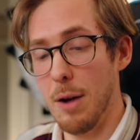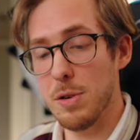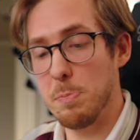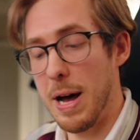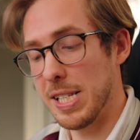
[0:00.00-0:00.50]
not
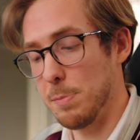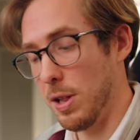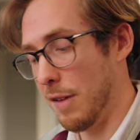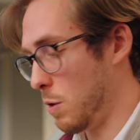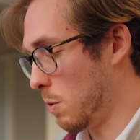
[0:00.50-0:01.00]

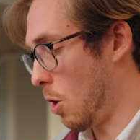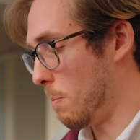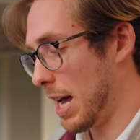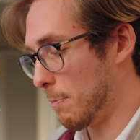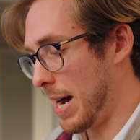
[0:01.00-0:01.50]
responsible if you go
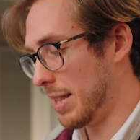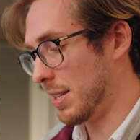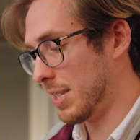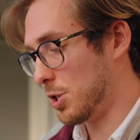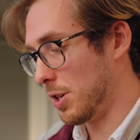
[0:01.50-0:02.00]
make bad
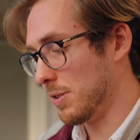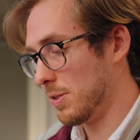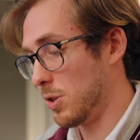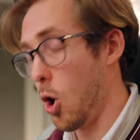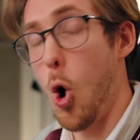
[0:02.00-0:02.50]

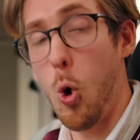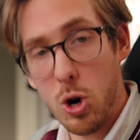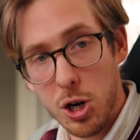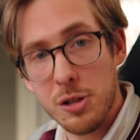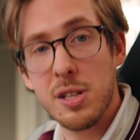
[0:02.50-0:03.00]
decisions
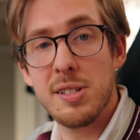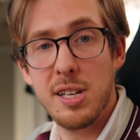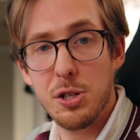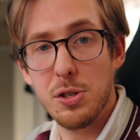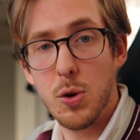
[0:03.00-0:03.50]
or good
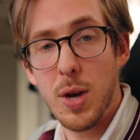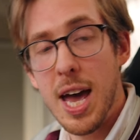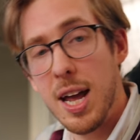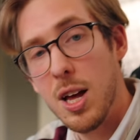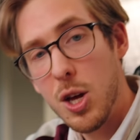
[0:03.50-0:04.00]
decisions,
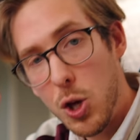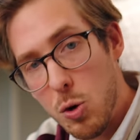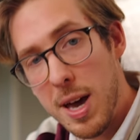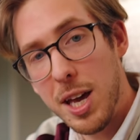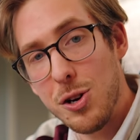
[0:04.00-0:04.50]
okay?
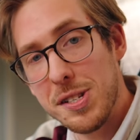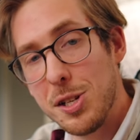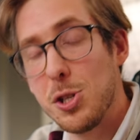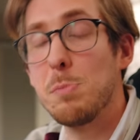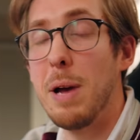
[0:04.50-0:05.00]
You make your
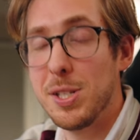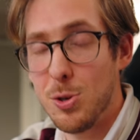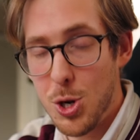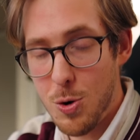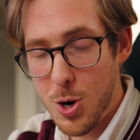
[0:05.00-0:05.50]
decisions
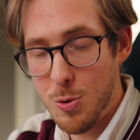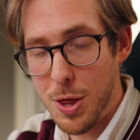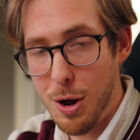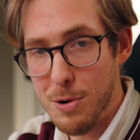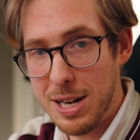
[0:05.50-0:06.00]
based on your own
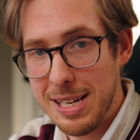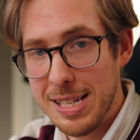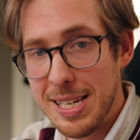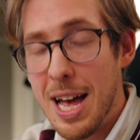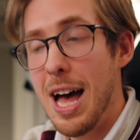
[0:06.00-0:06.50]
thought
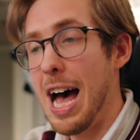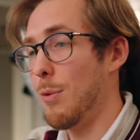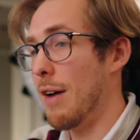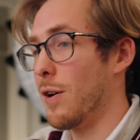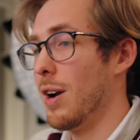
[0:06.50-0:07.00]
process.
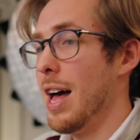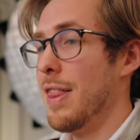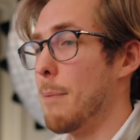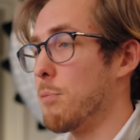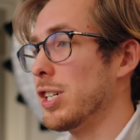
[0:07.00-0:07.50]
However,
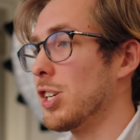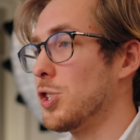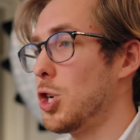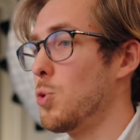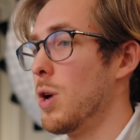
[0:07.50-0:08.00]
that brings
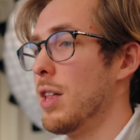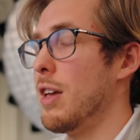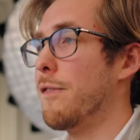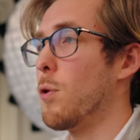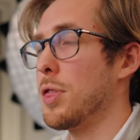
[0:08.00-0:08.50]
us to
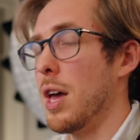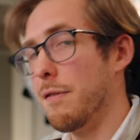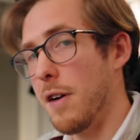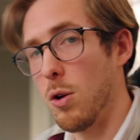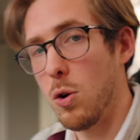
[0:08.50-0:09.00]
the fourth
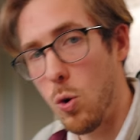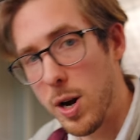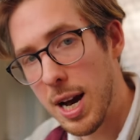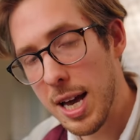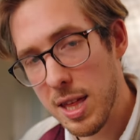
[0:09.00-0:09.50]
and final
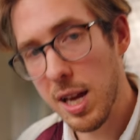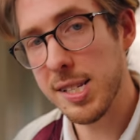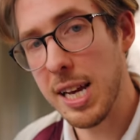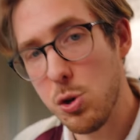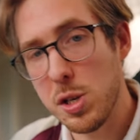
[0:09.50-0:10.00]
coin I think
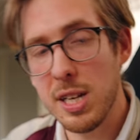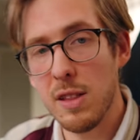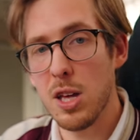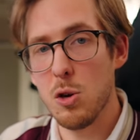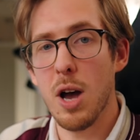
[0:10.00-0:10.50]
is
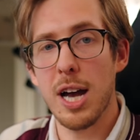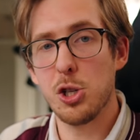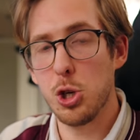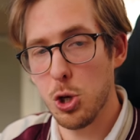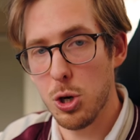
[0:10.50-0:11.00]
interesting that you
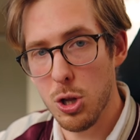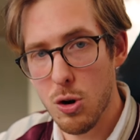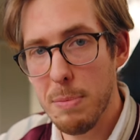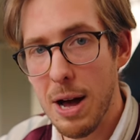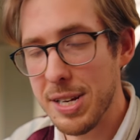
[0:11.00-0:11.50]
guys should
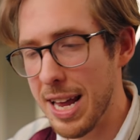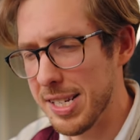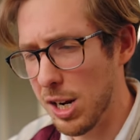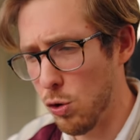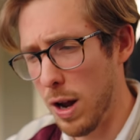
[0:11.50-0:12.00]
learn about, and
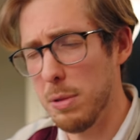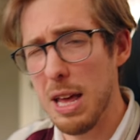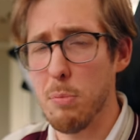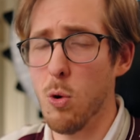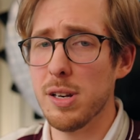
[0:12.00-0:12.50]
it's incredibly
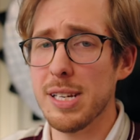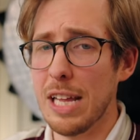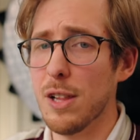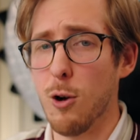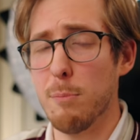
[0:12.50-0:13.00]
important
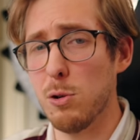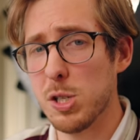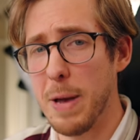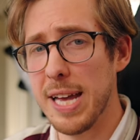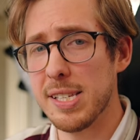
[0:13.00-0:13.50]
in the crypto
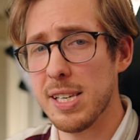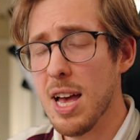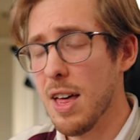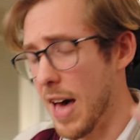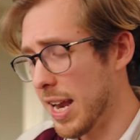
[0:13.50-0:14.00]
space.
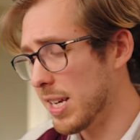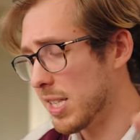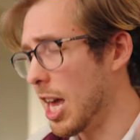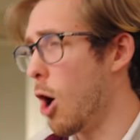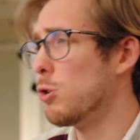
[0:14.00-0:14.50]
That is
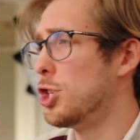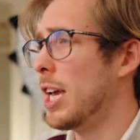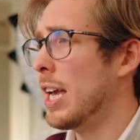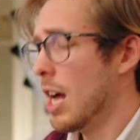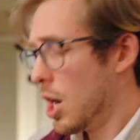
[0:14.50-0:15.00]
the OG,
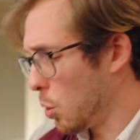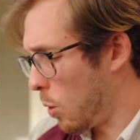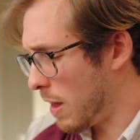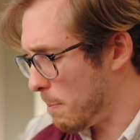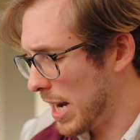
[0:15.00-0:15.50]
the
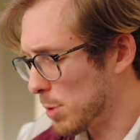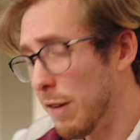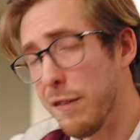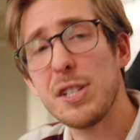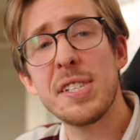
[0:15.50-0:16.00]
one that makes
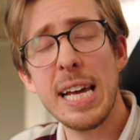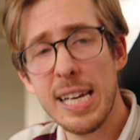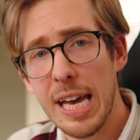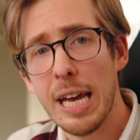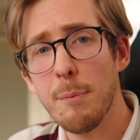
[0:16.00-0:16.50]
me feel
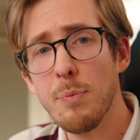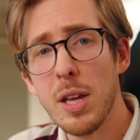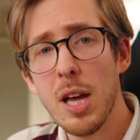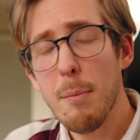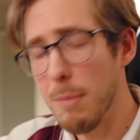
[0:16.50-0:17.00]
stinky,
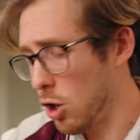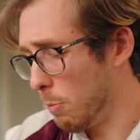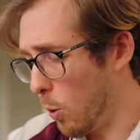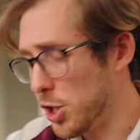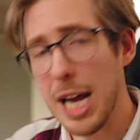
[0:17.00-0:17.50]
my
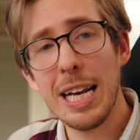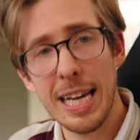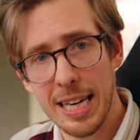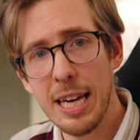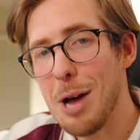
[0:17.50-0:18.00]
good boy
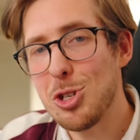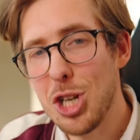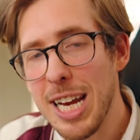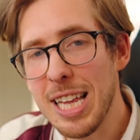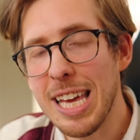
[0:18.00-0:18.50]
Chainlinky. Now,
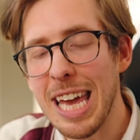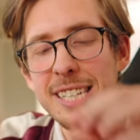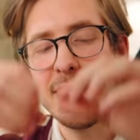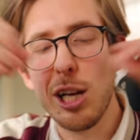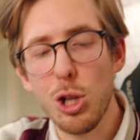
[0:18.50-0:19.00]
Chainlink
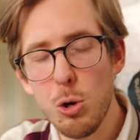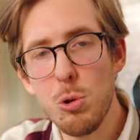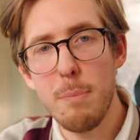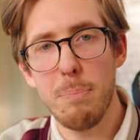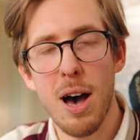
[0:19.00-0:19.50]
is the
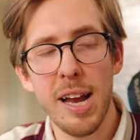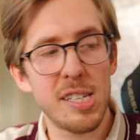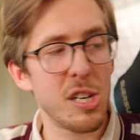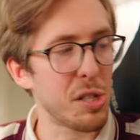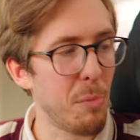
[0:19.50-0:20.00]
glue that
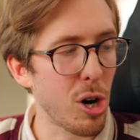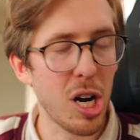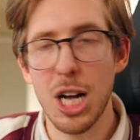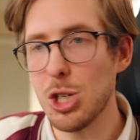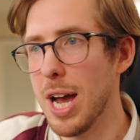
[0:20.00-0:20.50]
binds smart
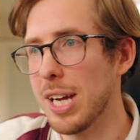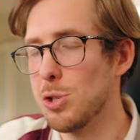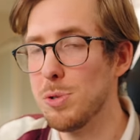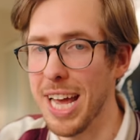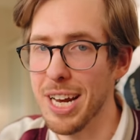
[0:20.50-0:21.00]

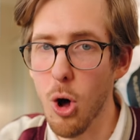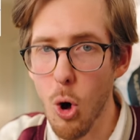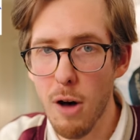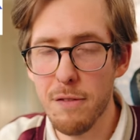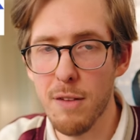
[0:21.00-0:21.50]
contracts to data
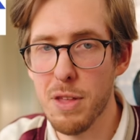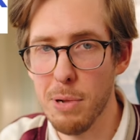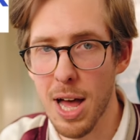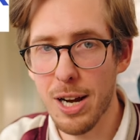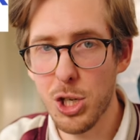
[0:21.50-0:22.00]
off of the
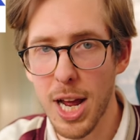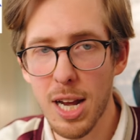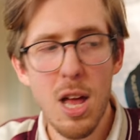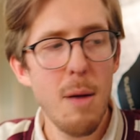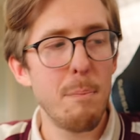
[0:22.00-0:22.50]
blockchain,